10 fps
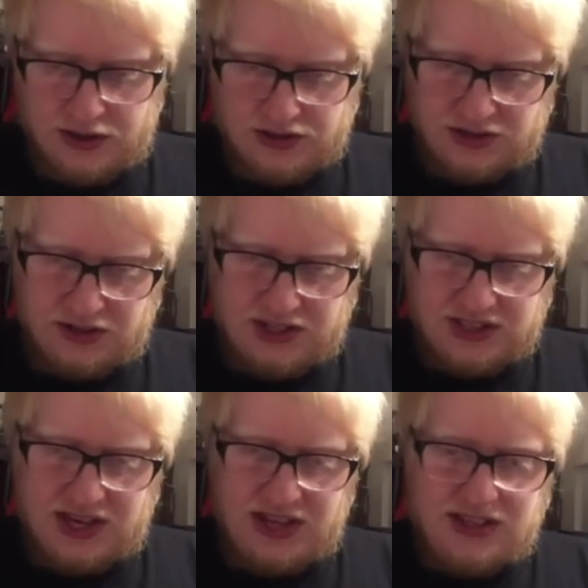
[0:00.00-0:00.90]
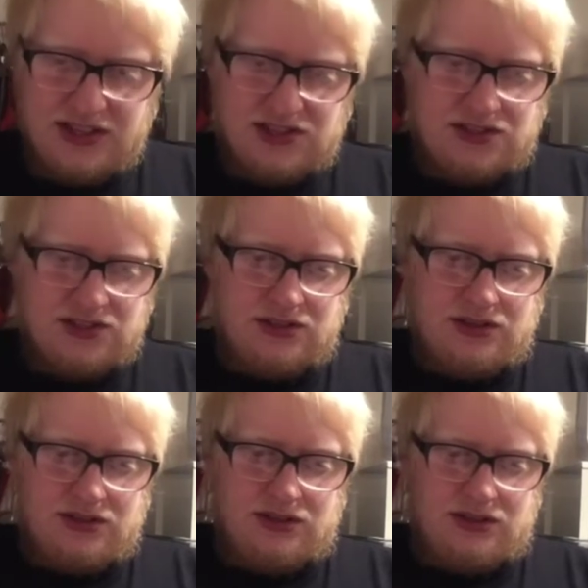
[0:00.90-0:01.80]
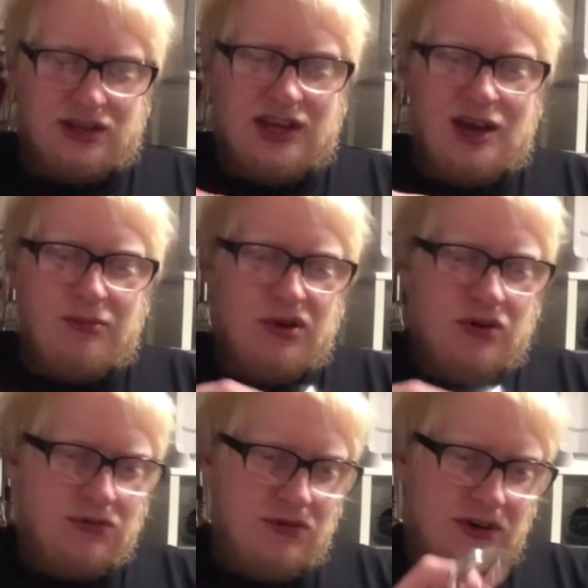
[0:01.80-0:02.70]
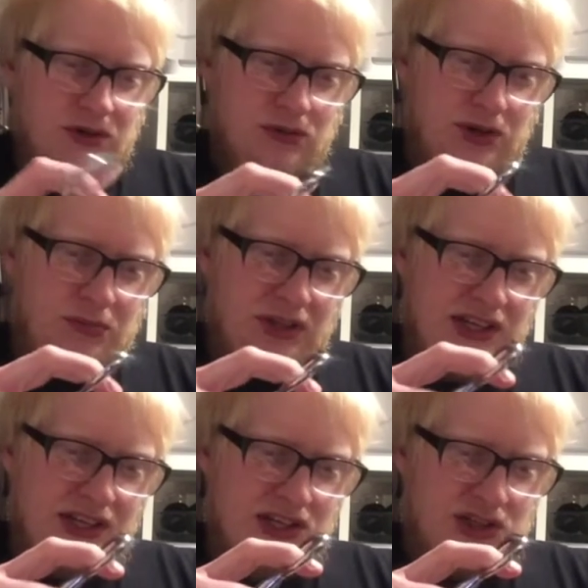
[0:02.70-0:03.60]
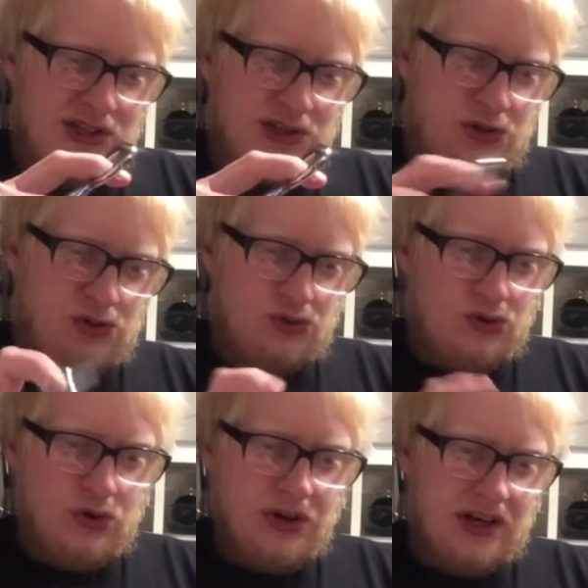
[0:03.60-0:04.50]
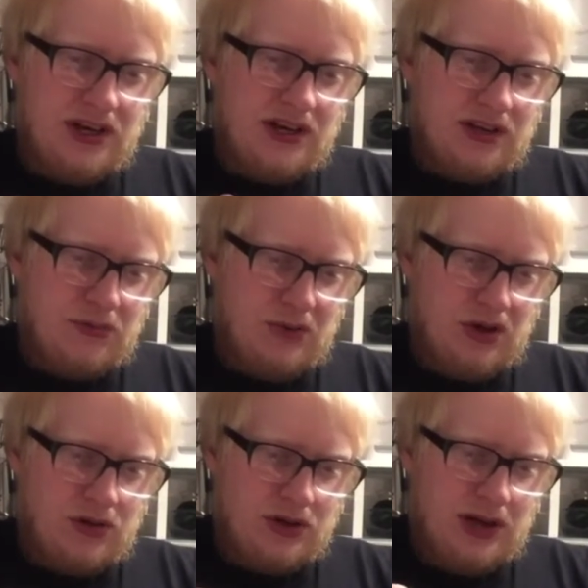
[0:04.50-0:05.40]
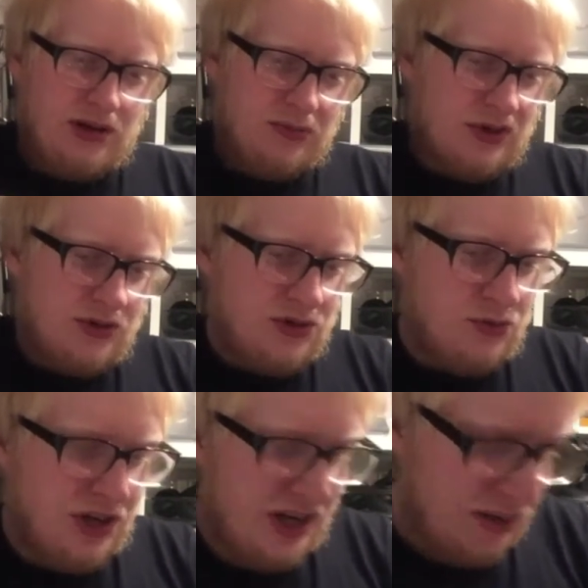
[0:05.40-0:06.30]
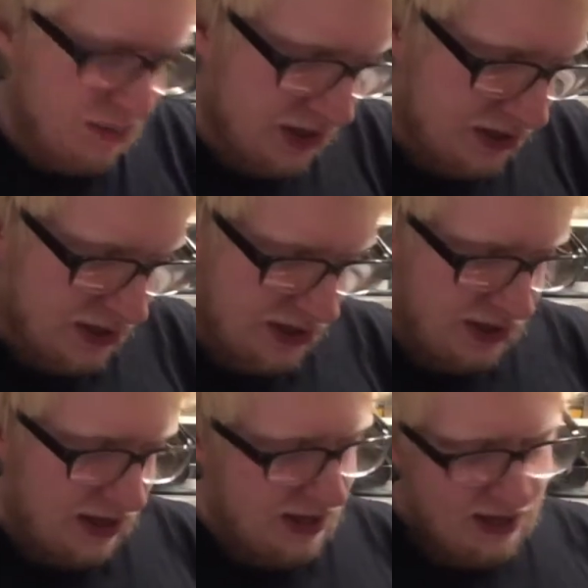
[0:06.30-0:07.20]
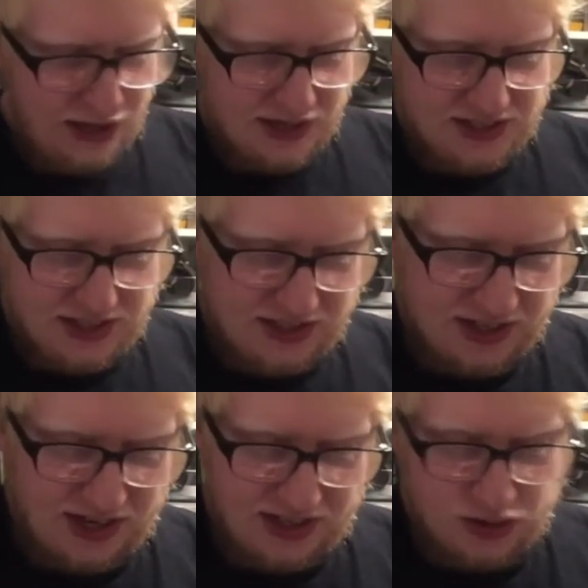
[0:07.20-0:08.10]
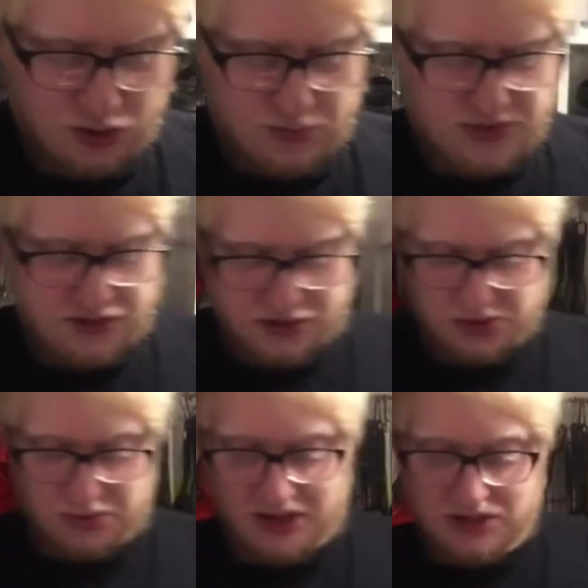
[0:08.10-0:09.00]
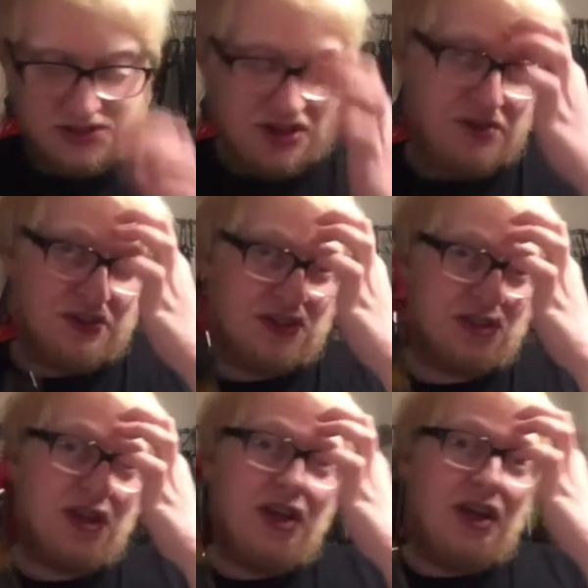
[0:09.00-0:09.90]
So let's get this cap off without completely destroying the bottle cap, because I want to keep it. And he says that and he drops it onto a metal surface.